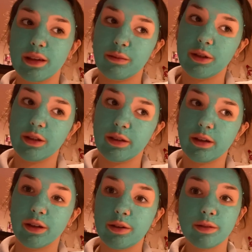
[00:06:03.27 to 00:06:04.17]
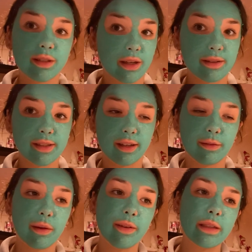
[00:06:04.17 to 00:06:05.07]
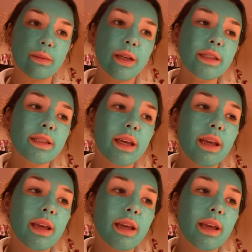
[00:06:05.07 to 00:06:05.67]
I'm going to go shower, take off my face mask.